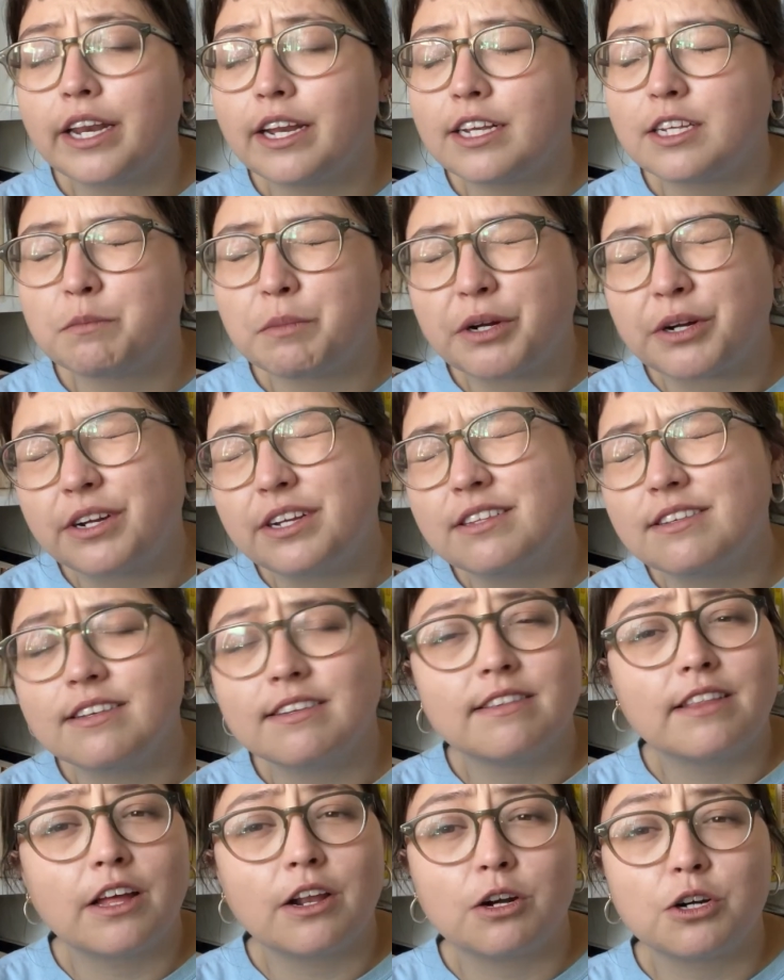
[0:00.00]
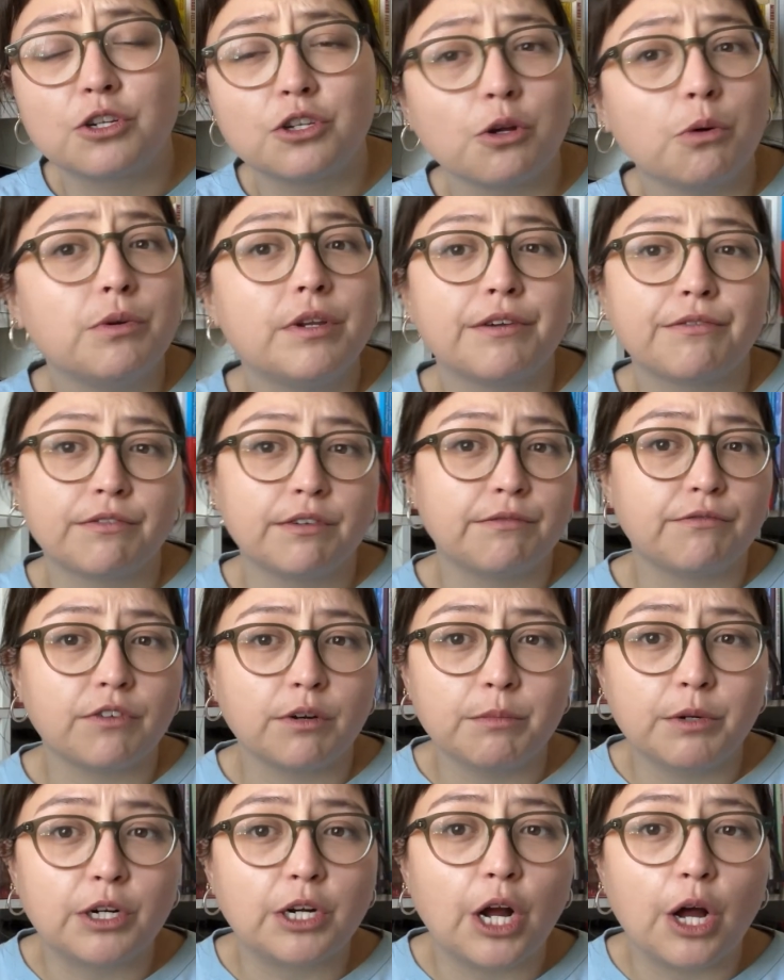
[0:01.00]
experiences that are so different
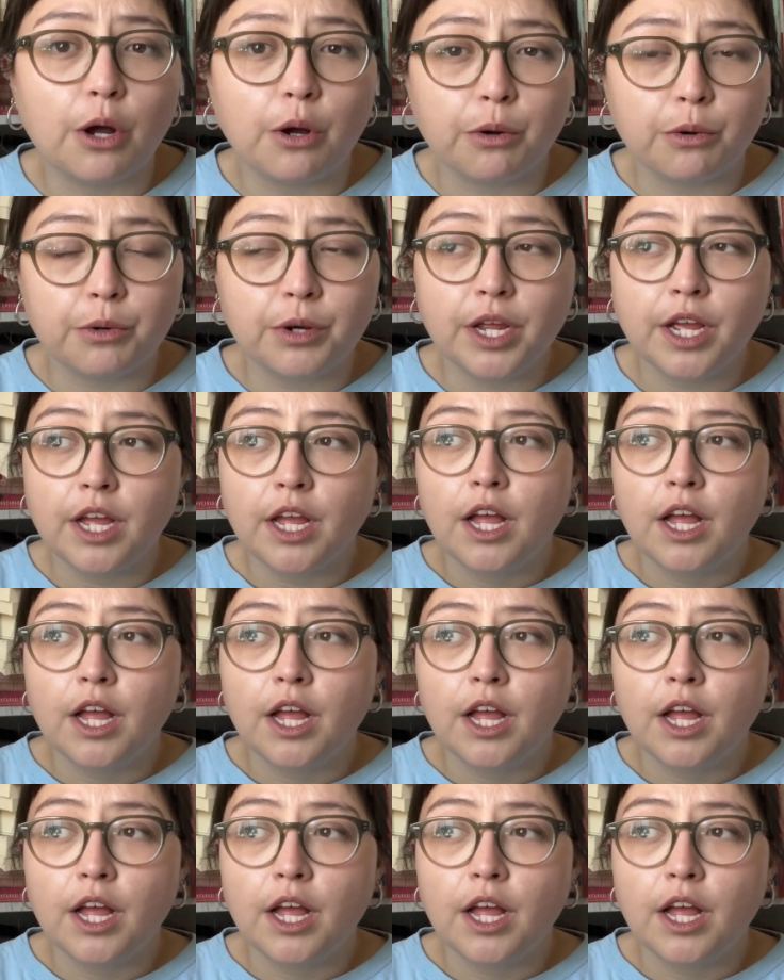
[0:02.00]
from your own.